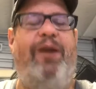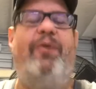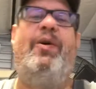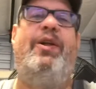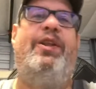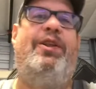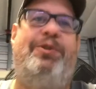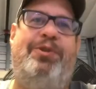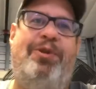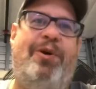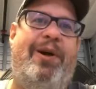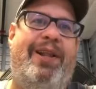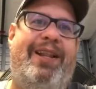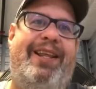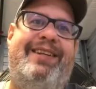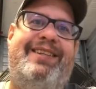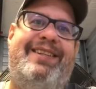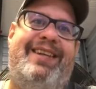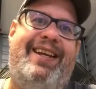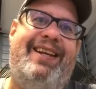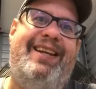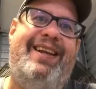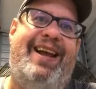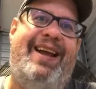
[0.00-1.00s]
Well, the toilets.
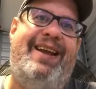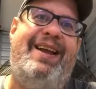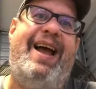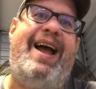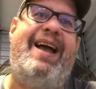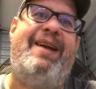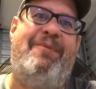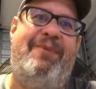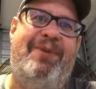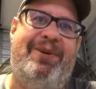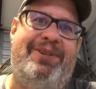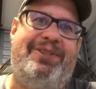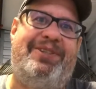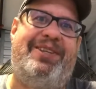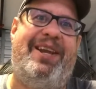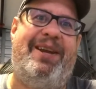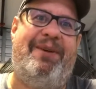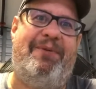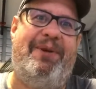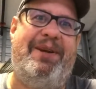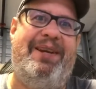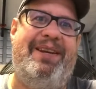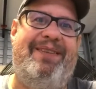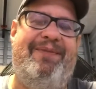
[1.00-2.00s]
I will say
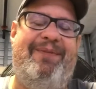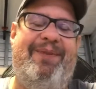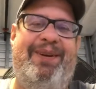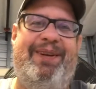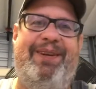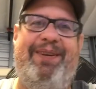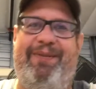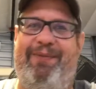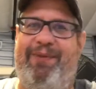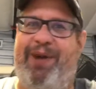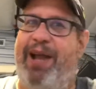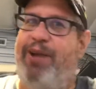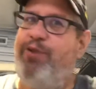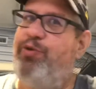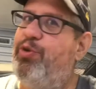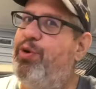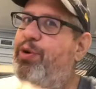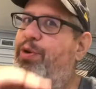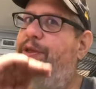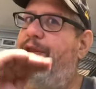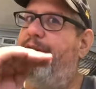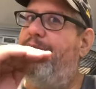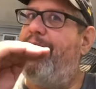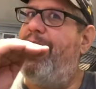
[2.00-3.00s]
I
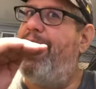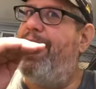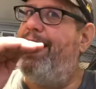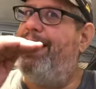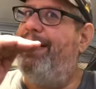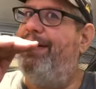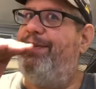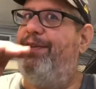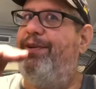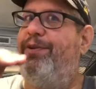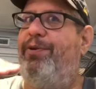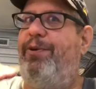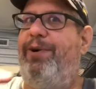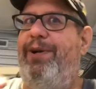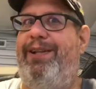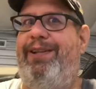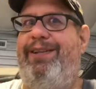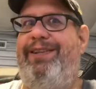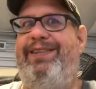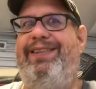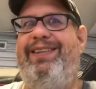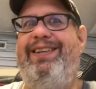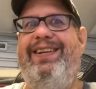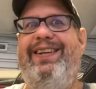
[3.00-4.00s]
drew the line at the
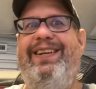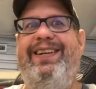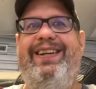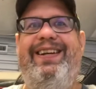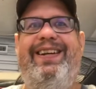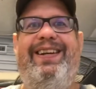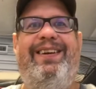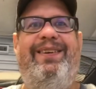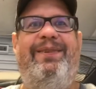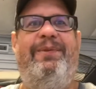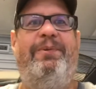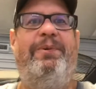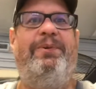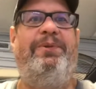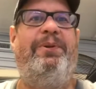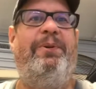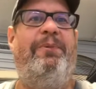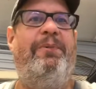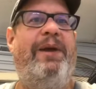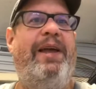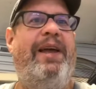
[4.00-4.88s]
toilets. So we